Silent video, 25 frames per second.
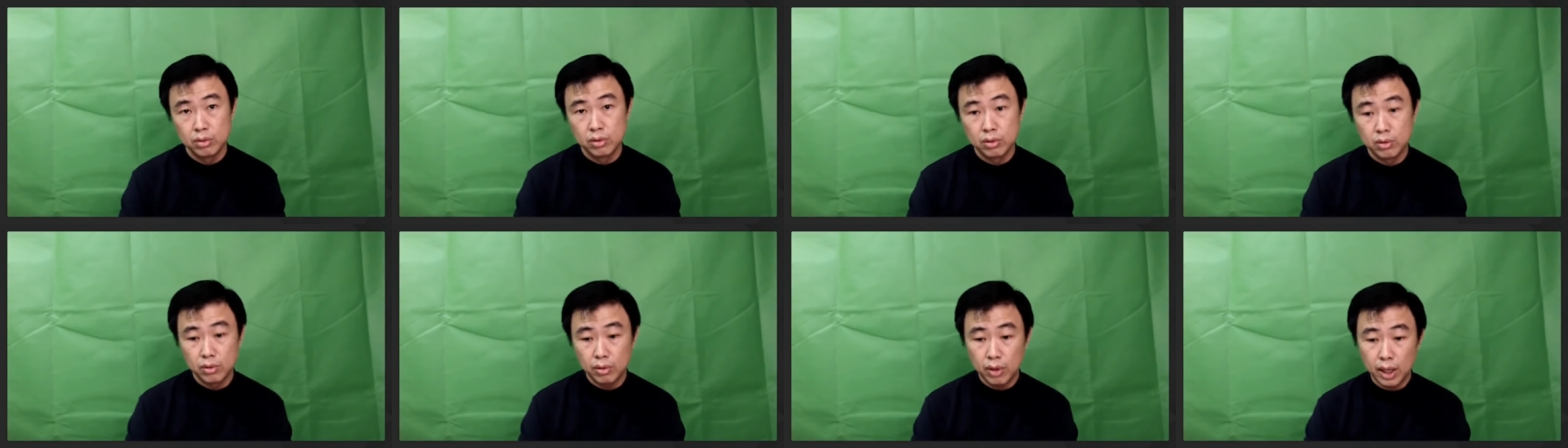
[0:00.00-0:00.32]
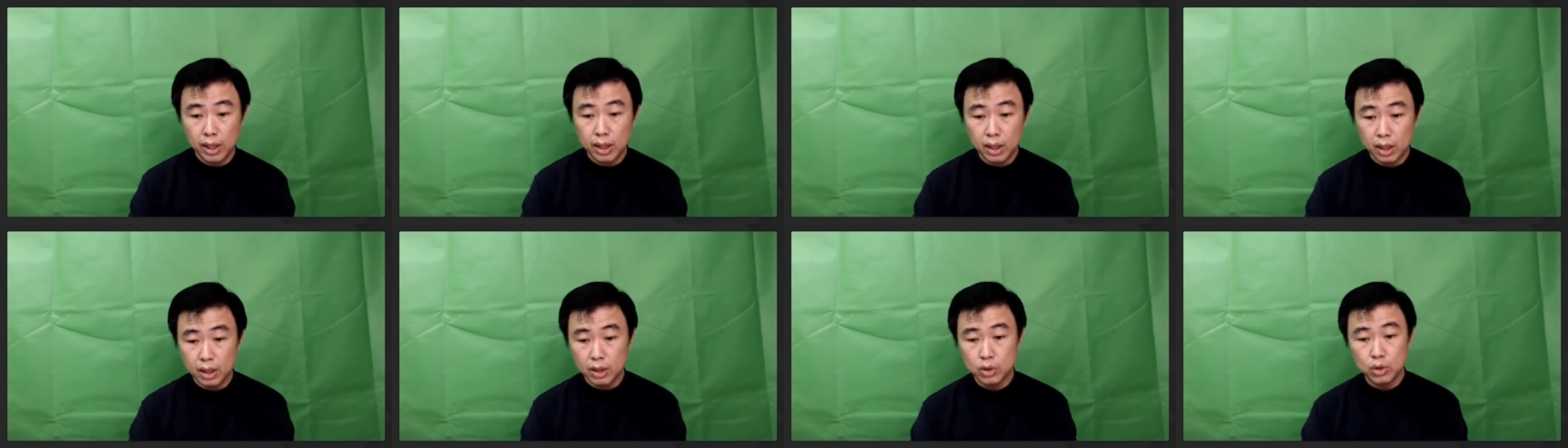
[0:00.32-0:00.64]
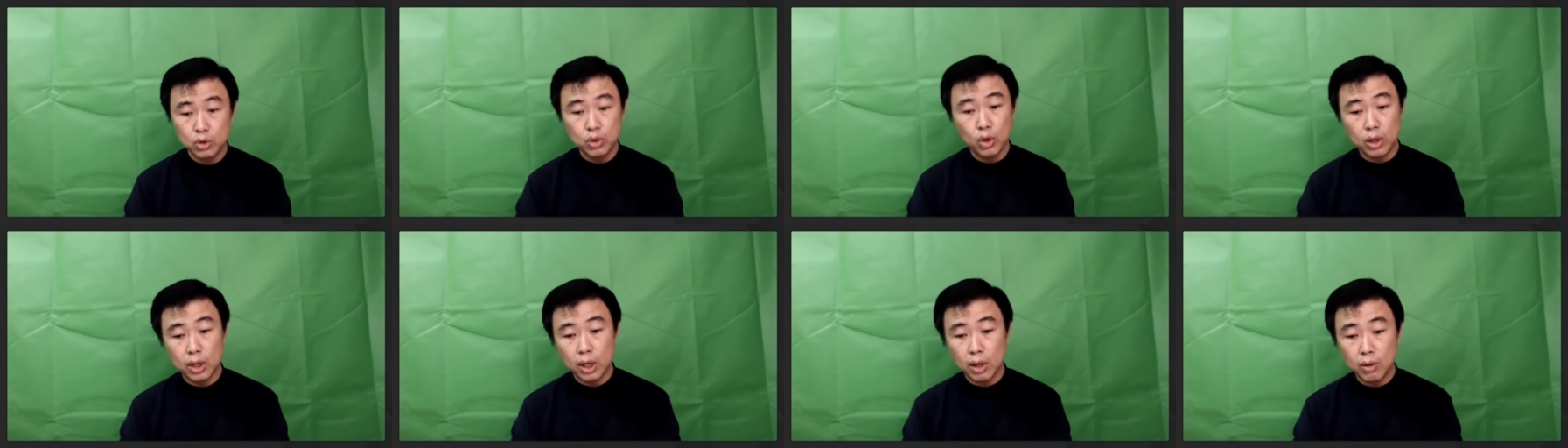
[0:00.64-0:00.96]
Right, uh,
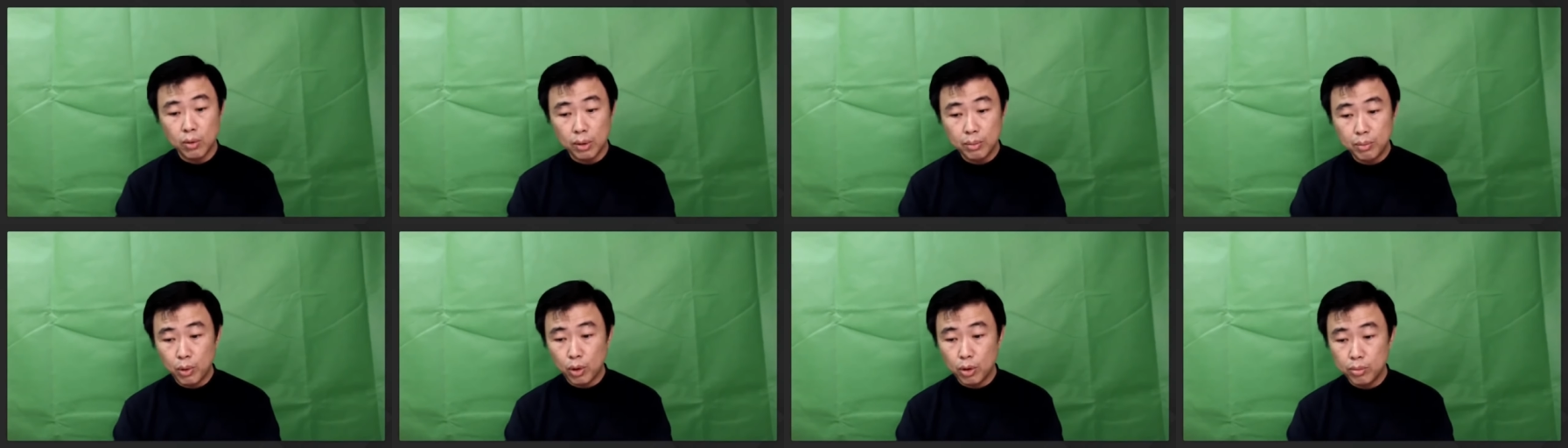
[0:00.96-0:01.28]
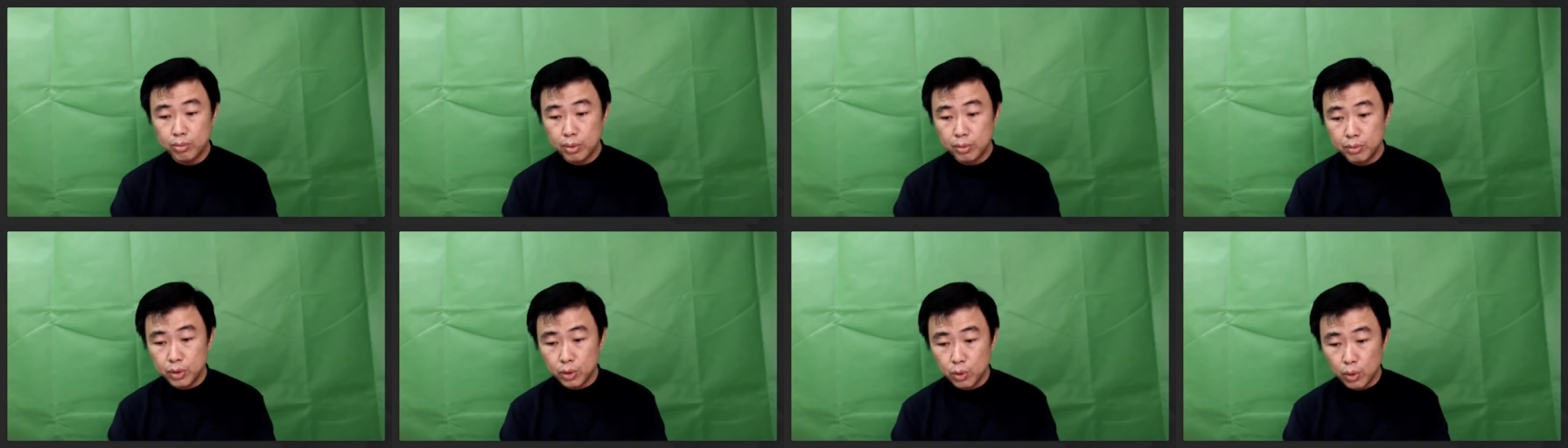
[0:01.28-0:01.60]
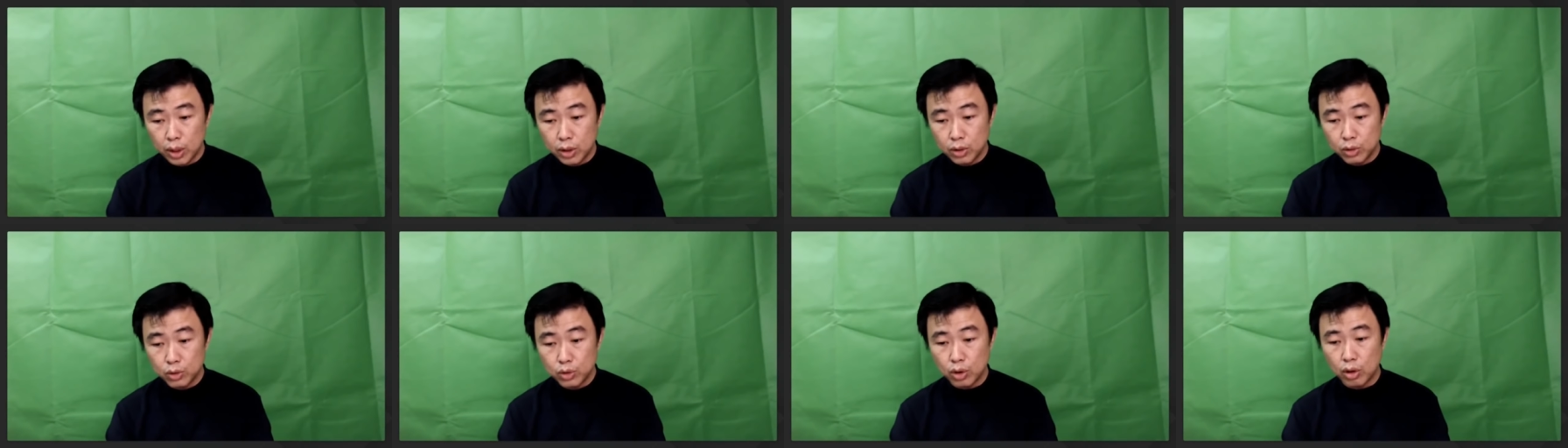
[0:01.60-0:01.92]
sort out what problem you
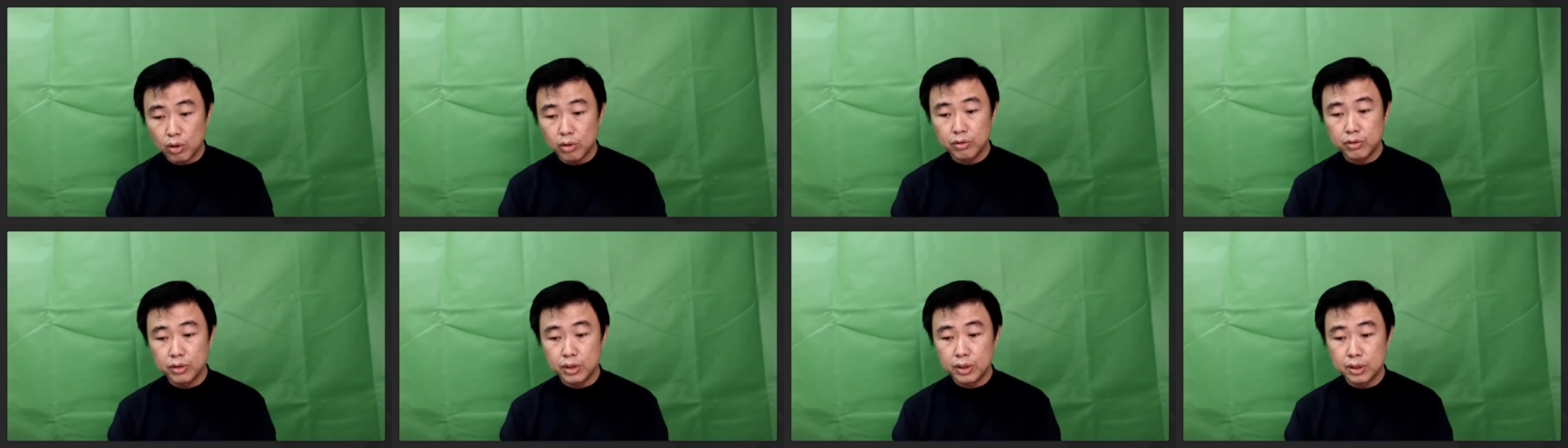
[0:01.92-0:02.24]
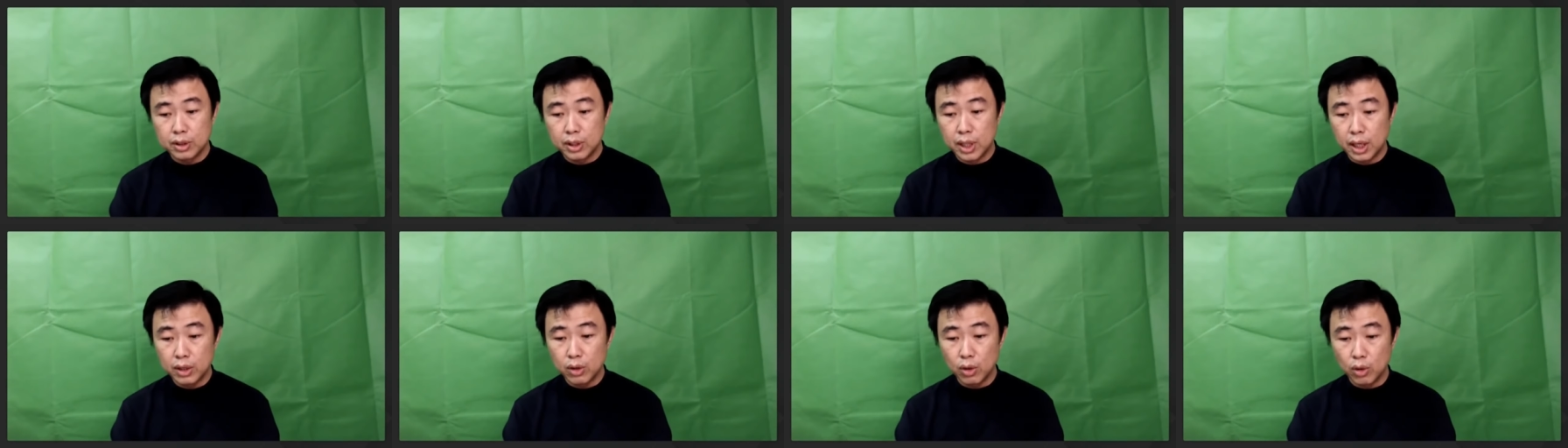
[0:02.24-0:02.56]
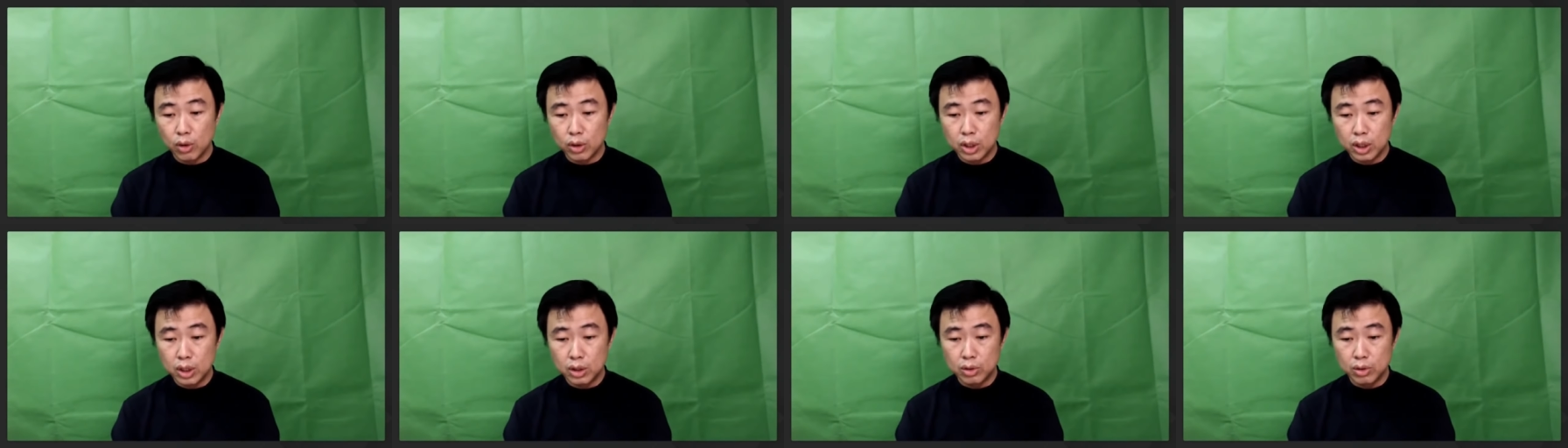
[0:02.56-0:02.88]
want to solve first, then
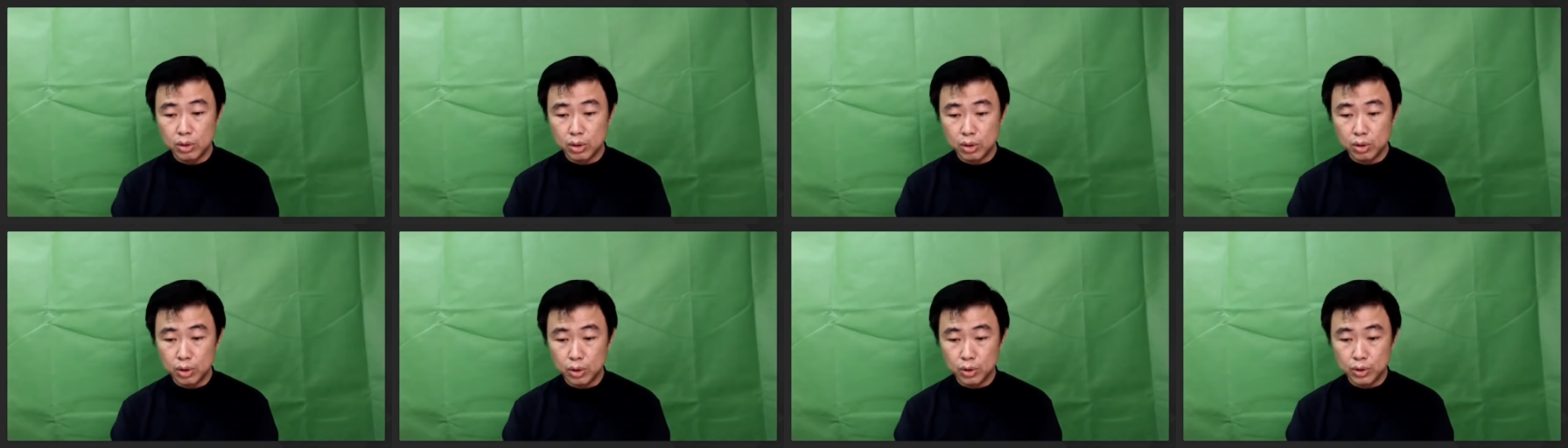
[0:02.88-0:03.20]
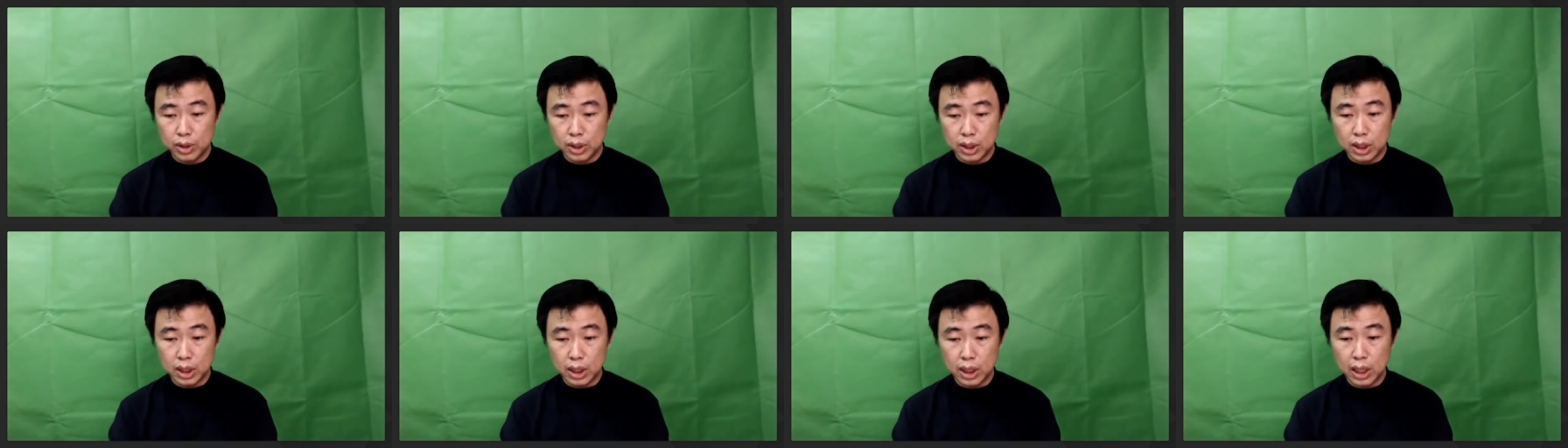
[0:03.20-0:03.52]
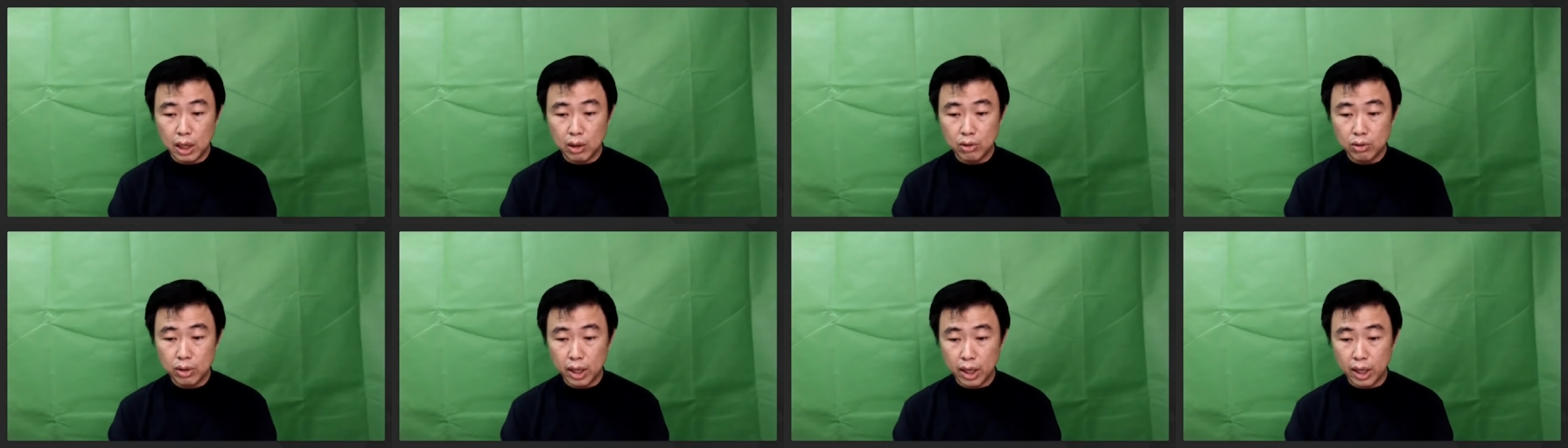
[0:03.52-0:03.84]
only, you know, you sit
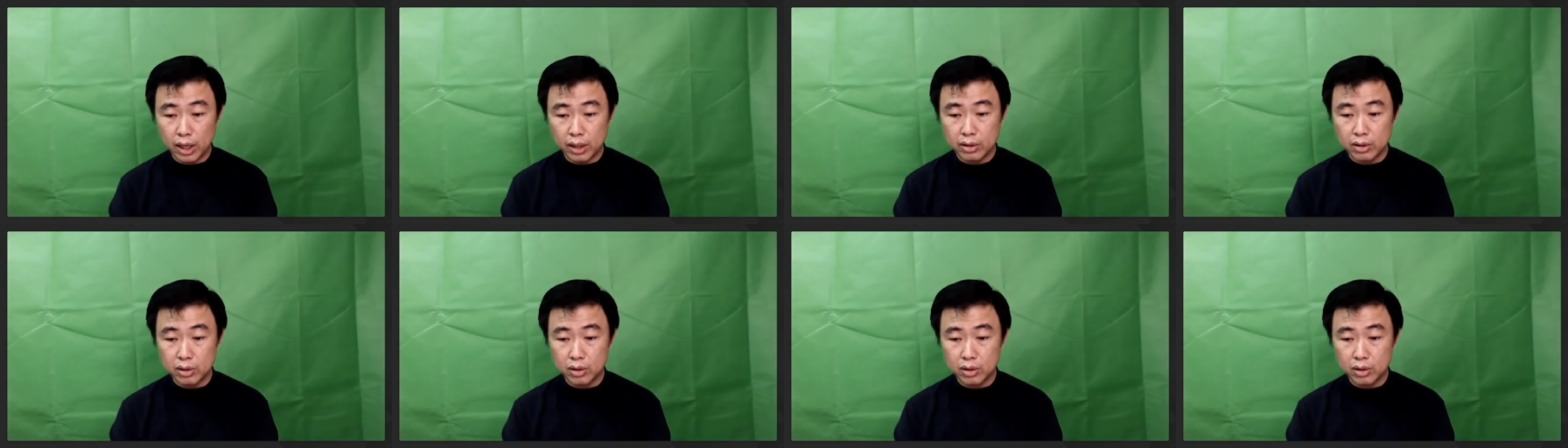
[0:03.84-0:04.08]
down and,